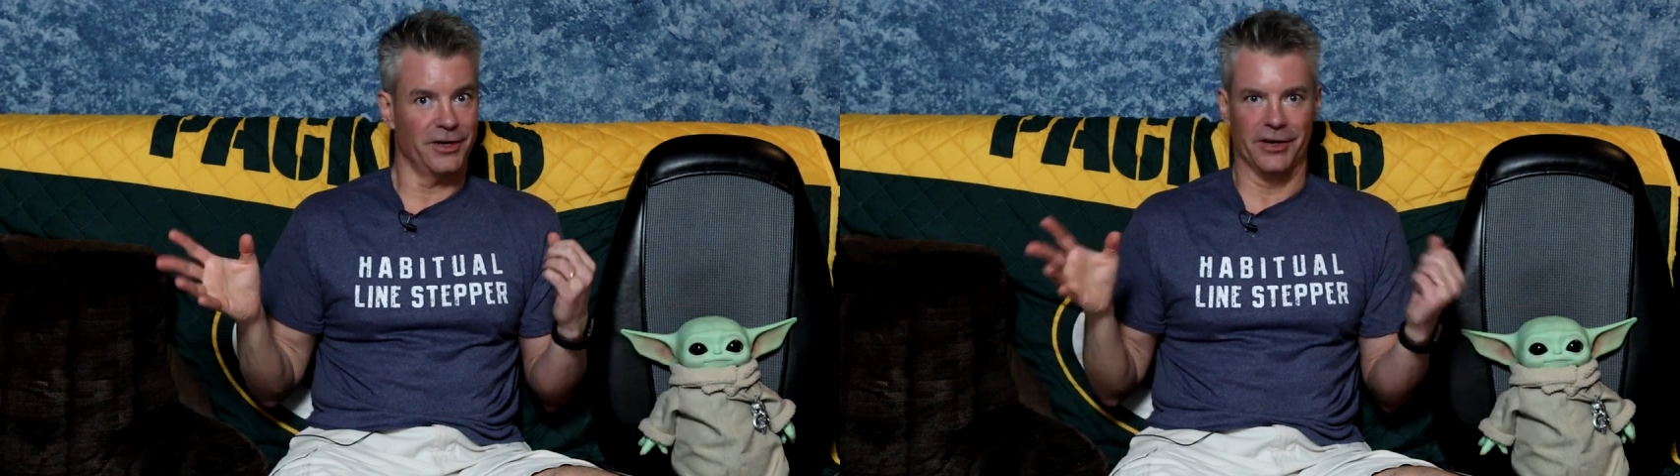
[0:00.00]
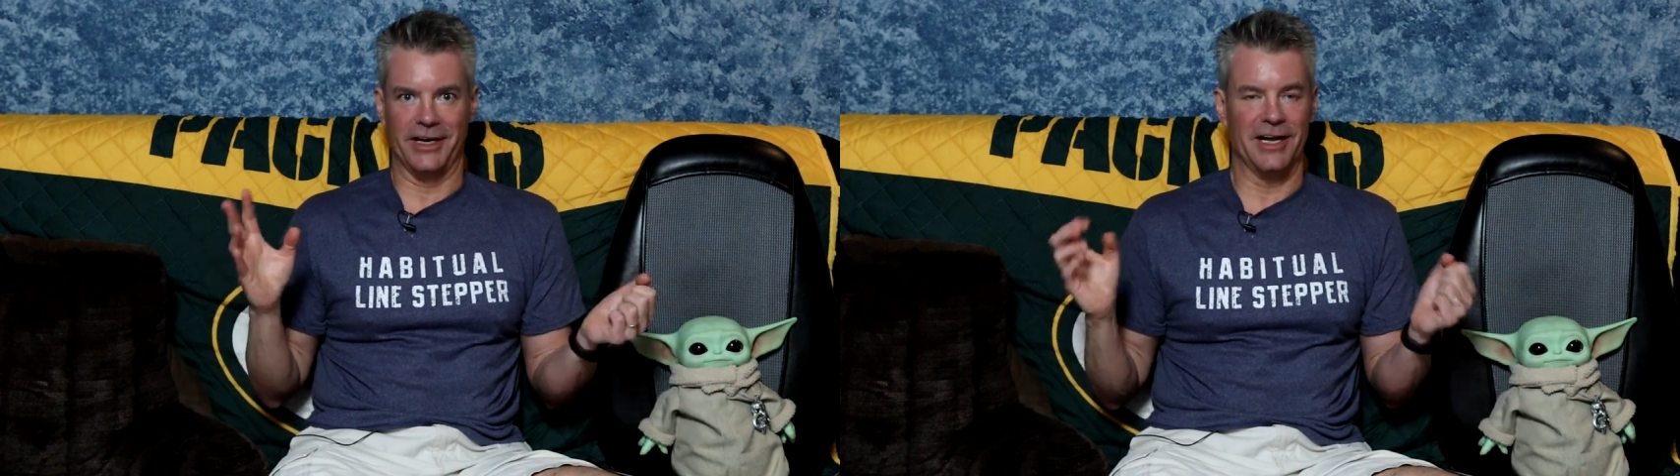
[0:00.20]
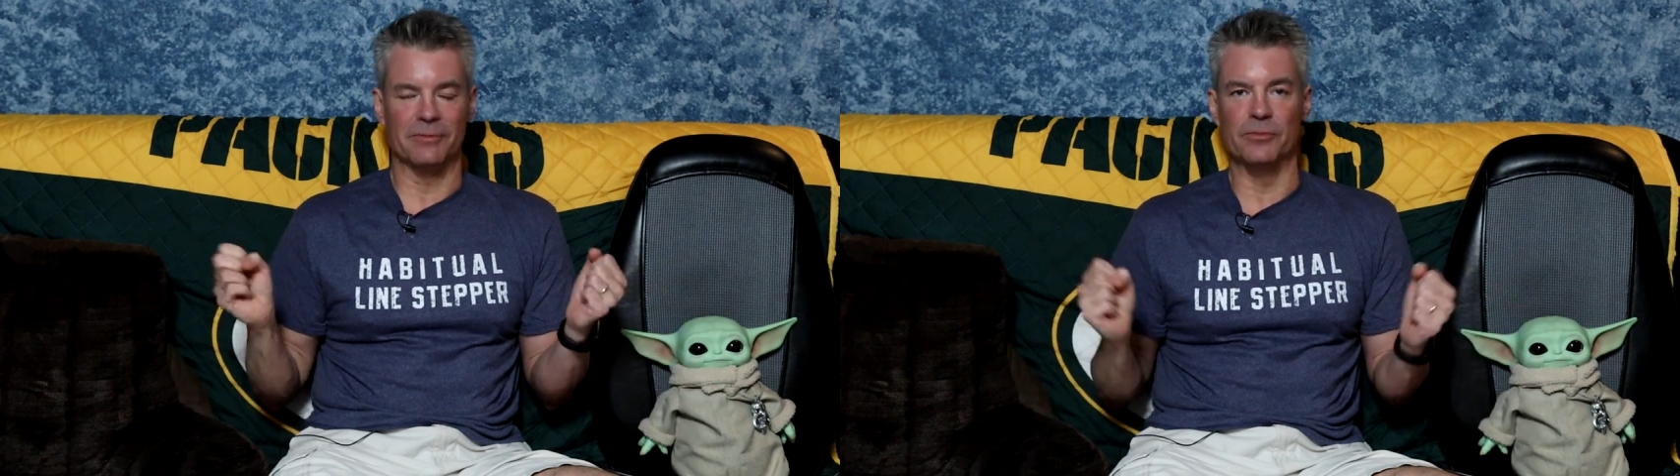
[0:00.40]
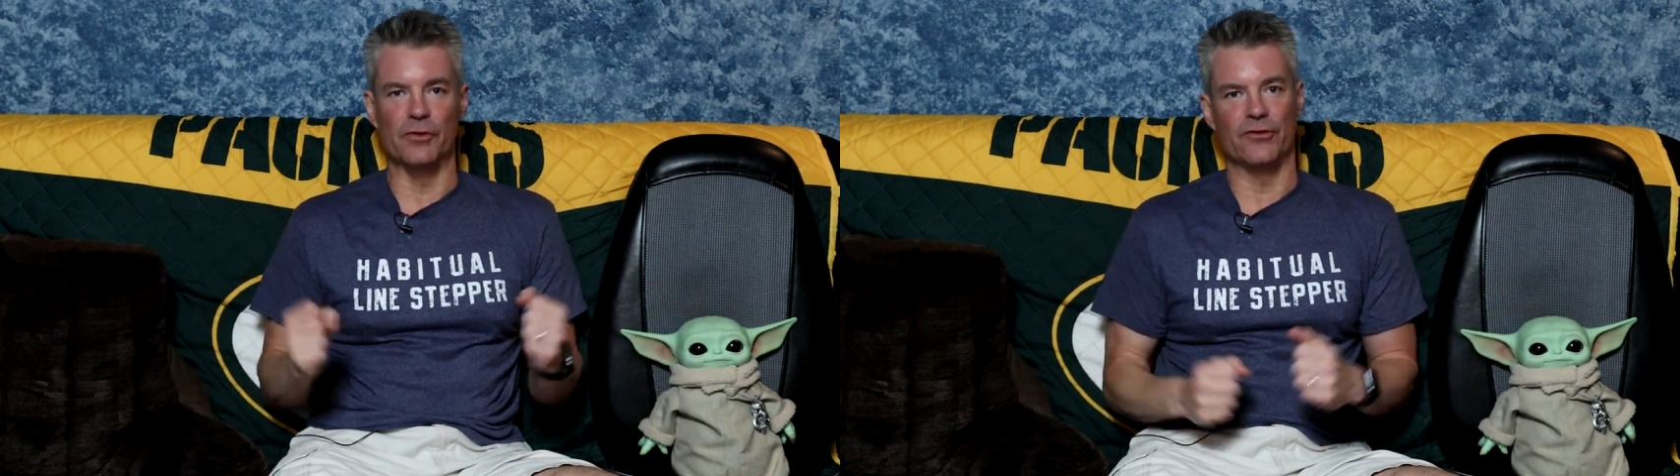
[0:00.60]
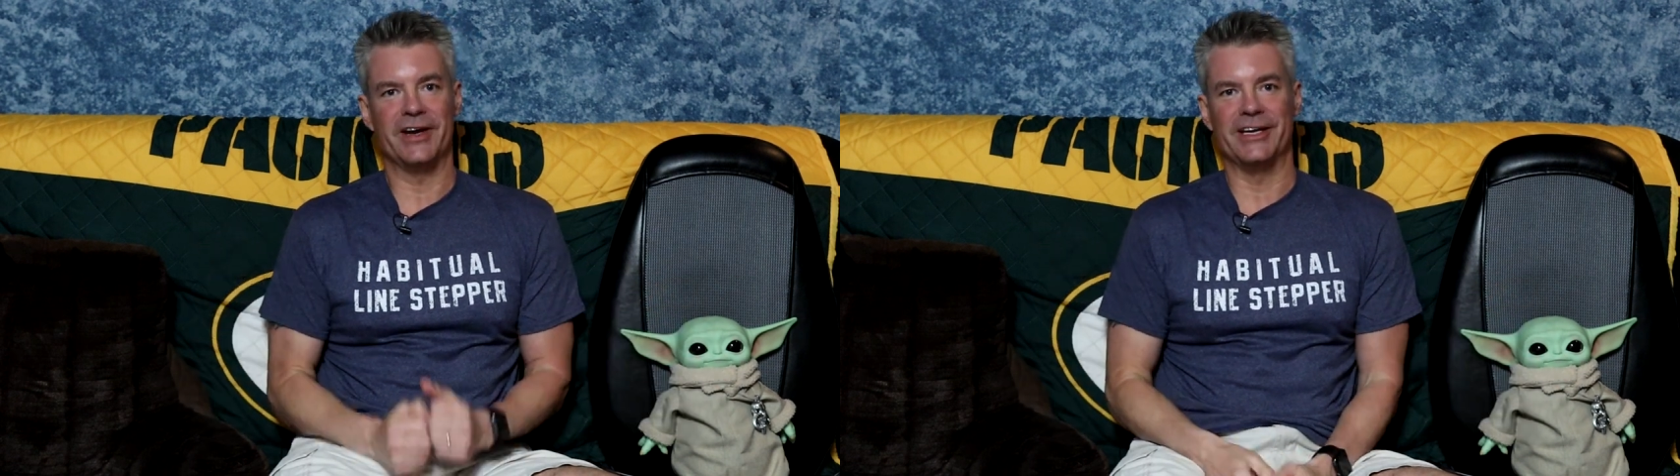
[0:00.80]
you're getting
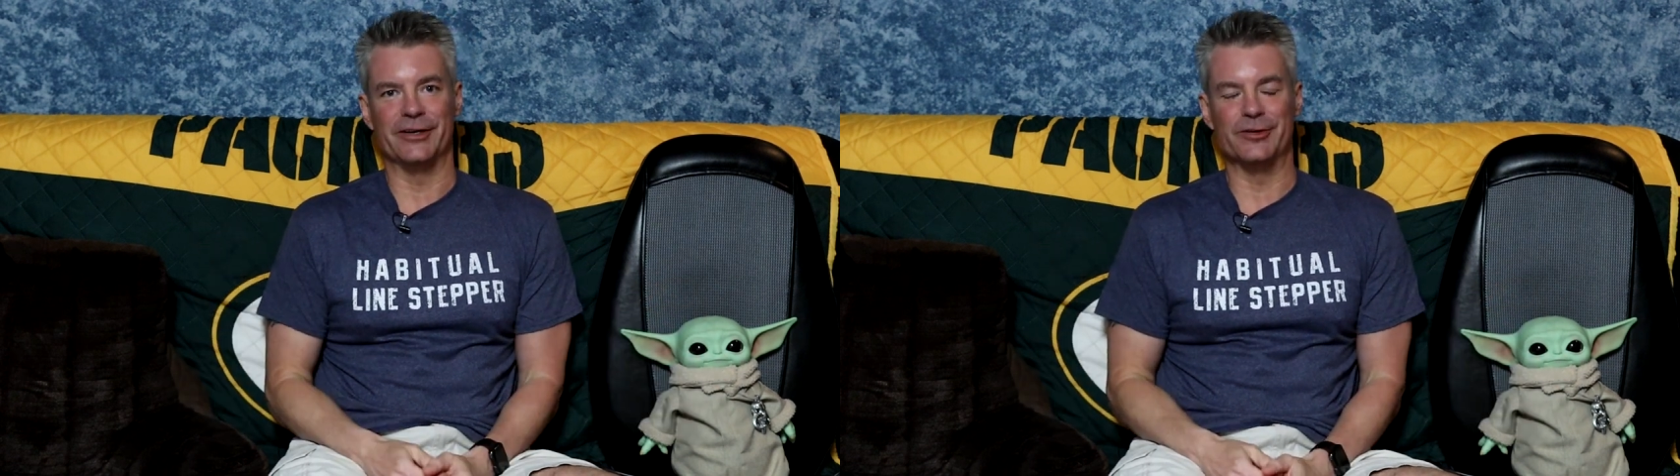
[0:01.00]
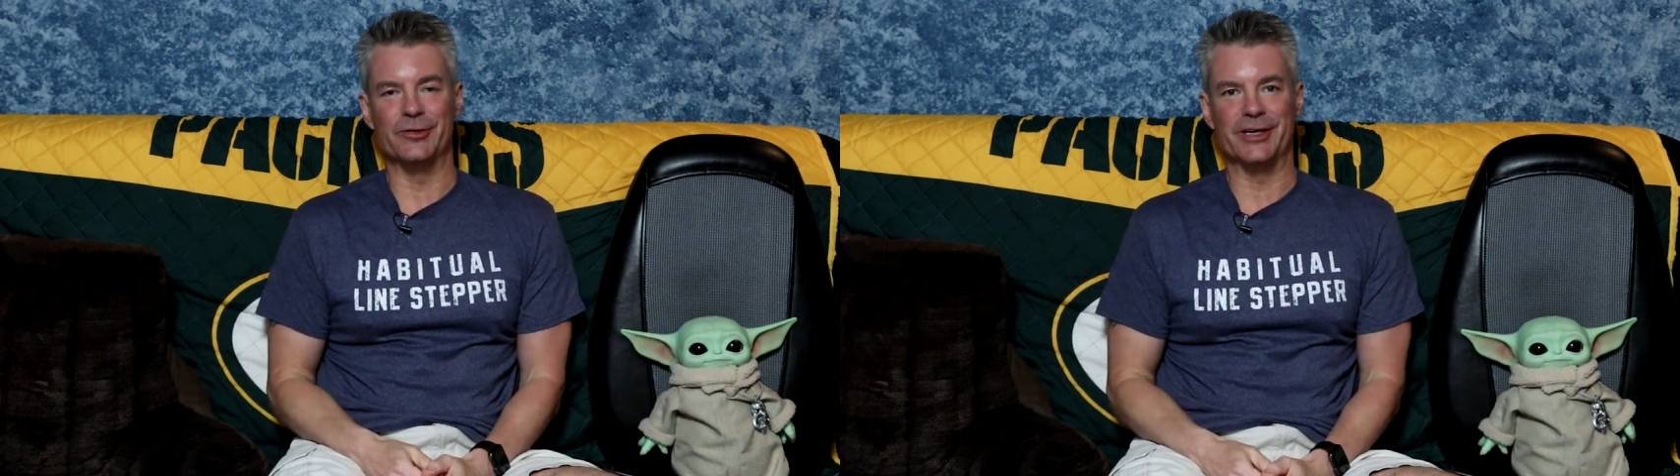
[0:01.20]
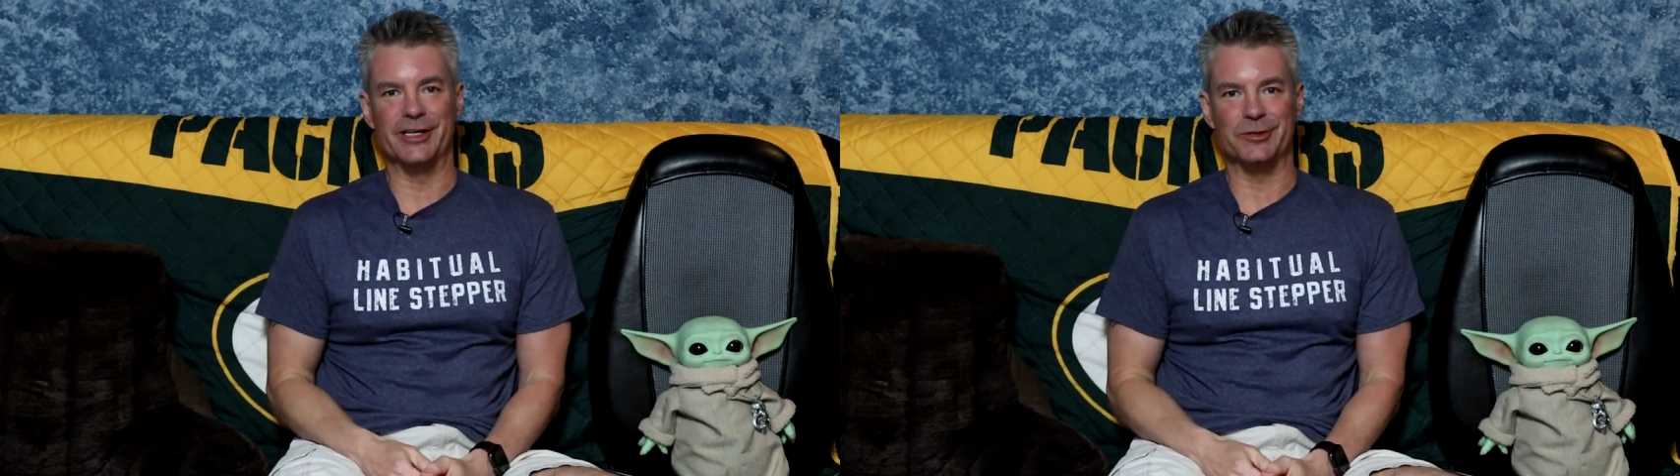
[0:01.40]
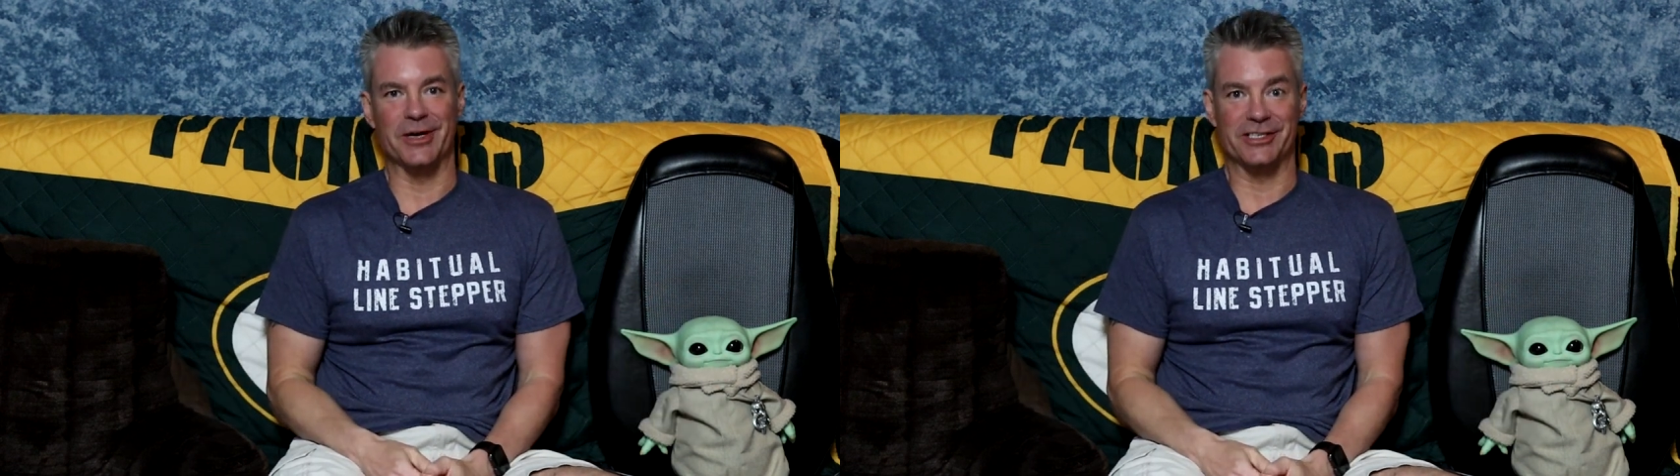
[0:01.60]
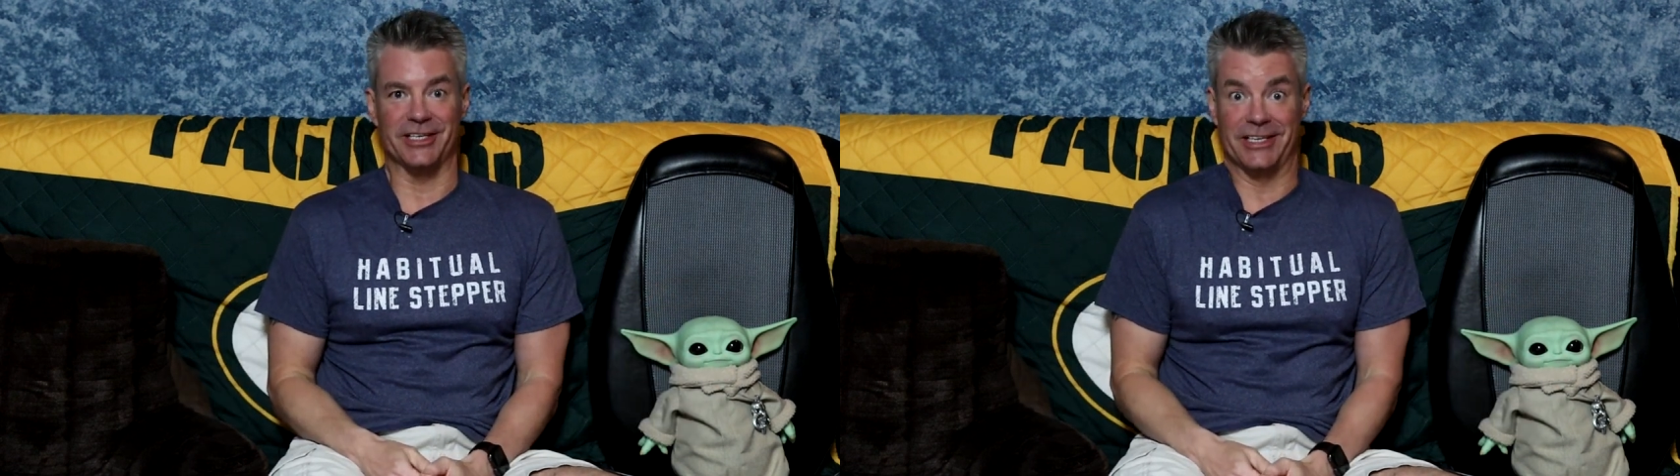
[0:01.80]
moving, and you're doing it
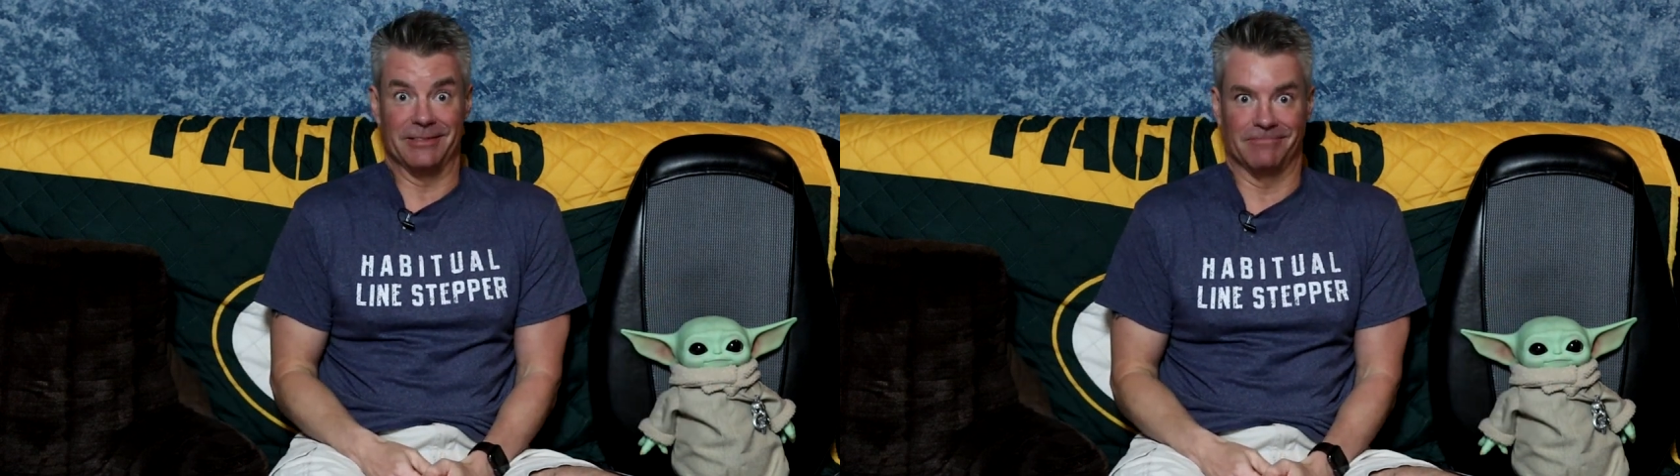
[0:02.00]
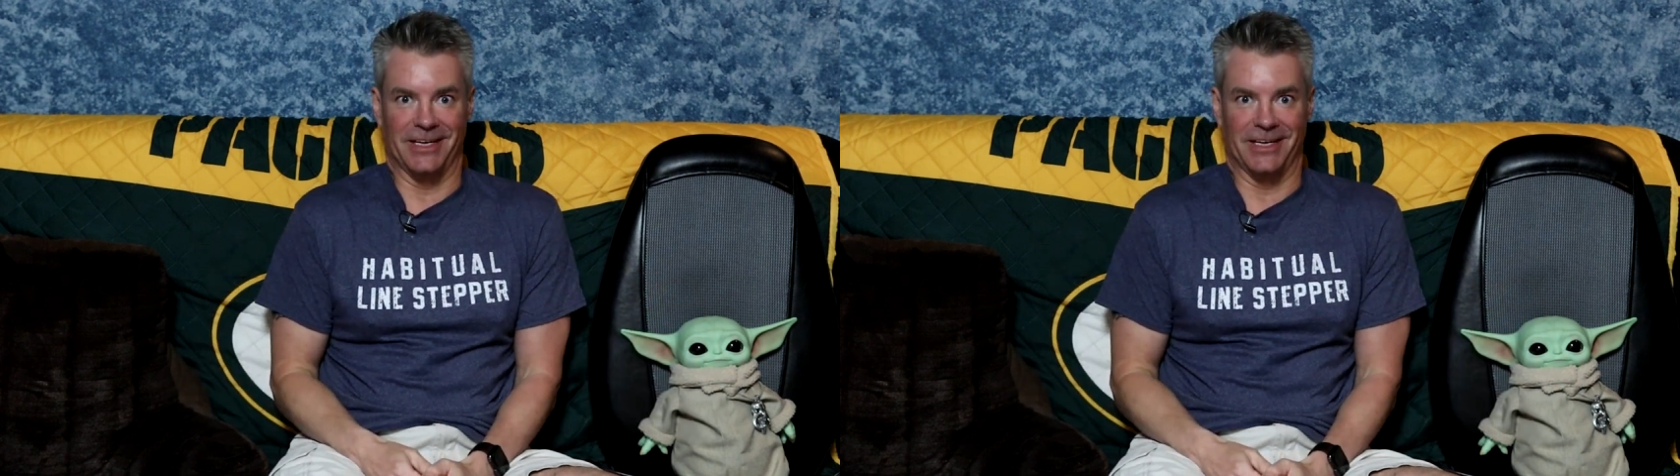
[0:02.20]
especially